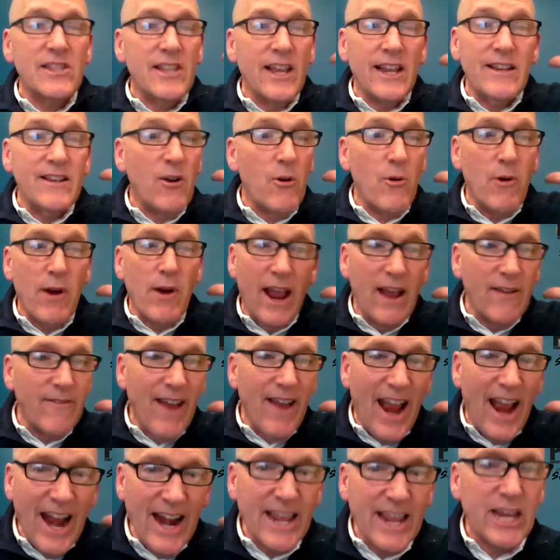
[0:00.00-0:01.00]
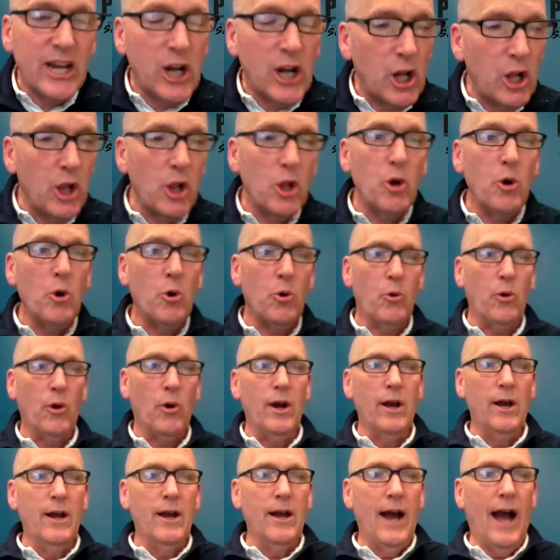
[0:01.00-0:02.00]
they don't have any clue
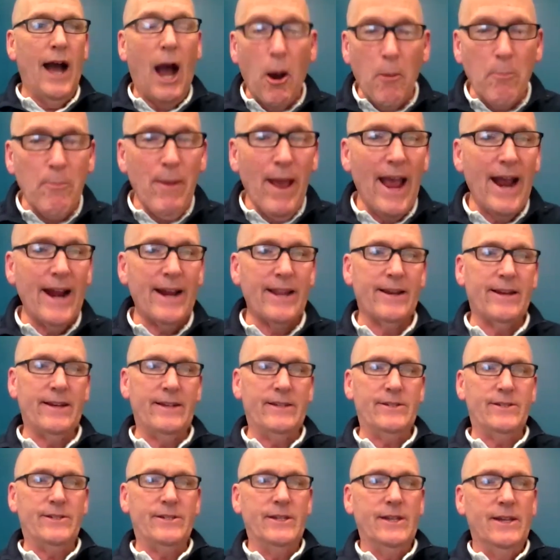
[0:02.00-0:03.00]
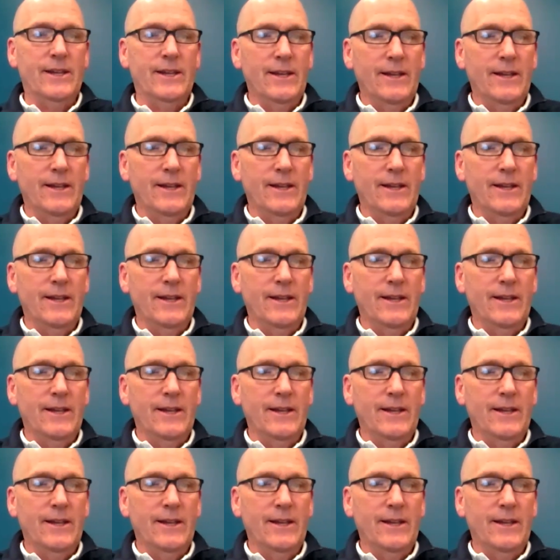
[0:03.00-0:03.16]
how bad it is.